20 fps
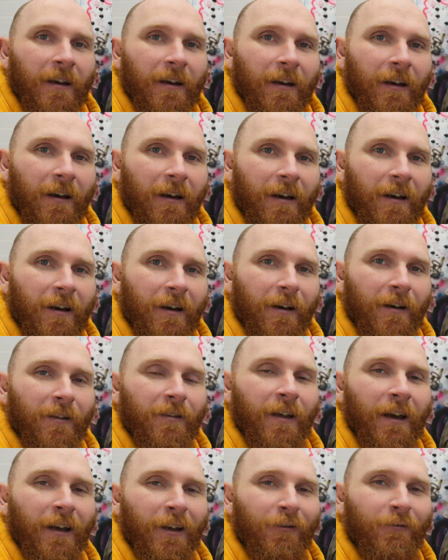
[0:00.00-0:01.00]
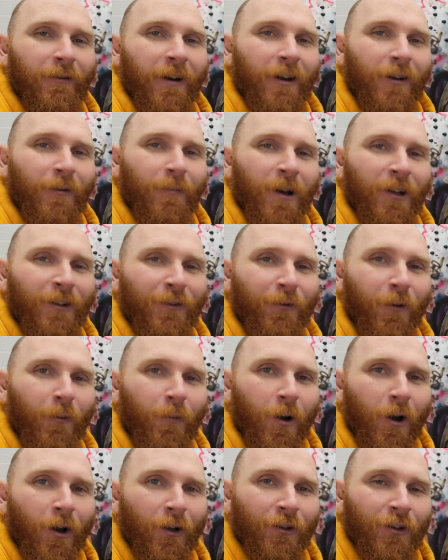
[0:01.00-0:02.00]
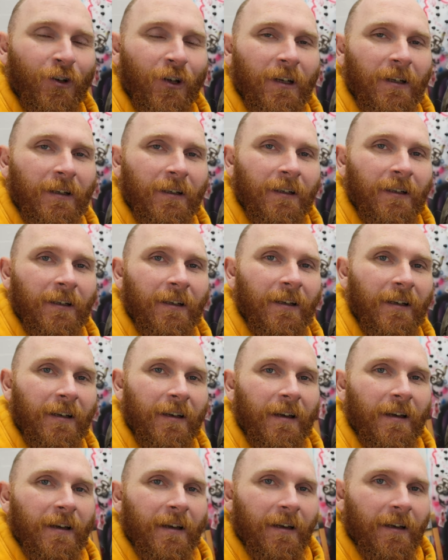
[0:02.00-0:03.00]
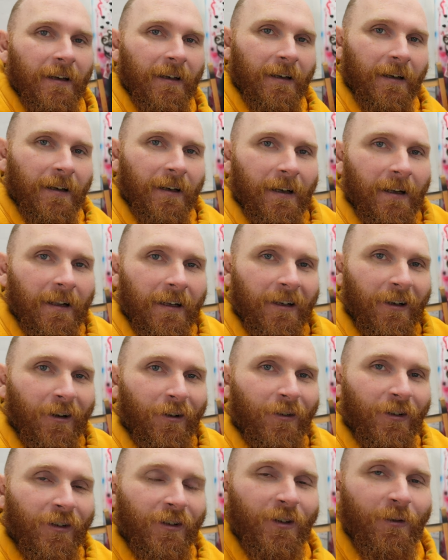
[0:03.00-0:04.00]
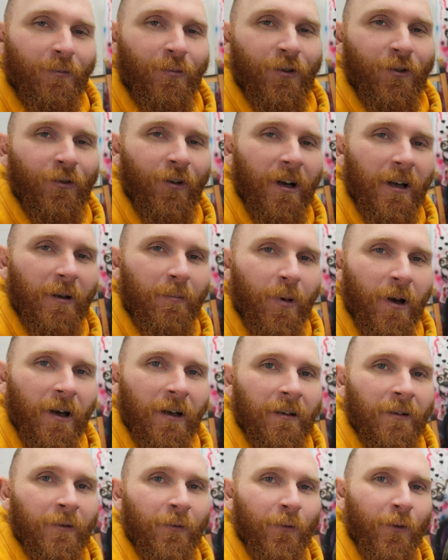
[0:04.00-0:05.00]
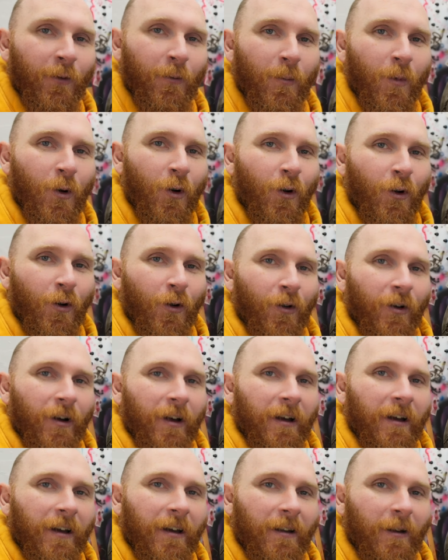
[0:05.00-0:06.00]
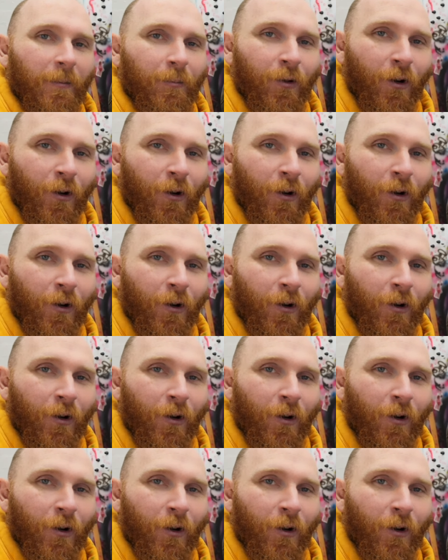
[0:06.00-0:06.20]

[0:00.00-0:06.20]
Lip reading: Thank you very much for watching. Click on the subscribe button for more the